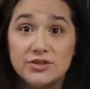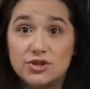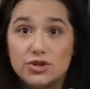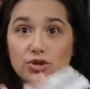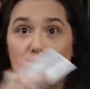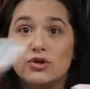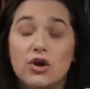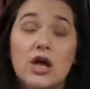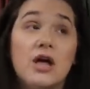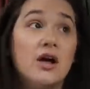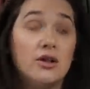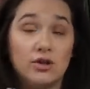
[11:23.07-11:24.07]
You should look
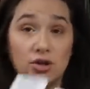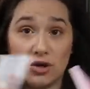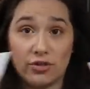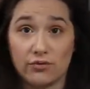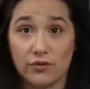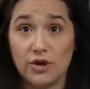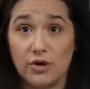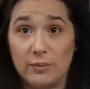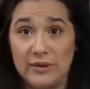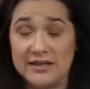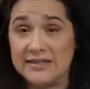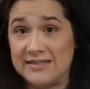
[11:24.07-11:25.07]
look through,
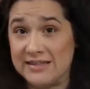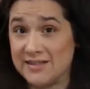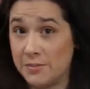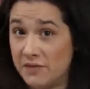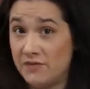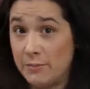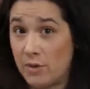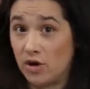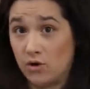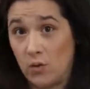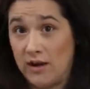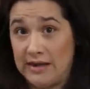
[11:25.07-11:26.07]
because the, some of them are
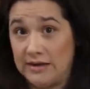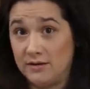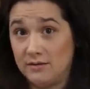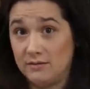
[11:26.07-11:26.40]
quite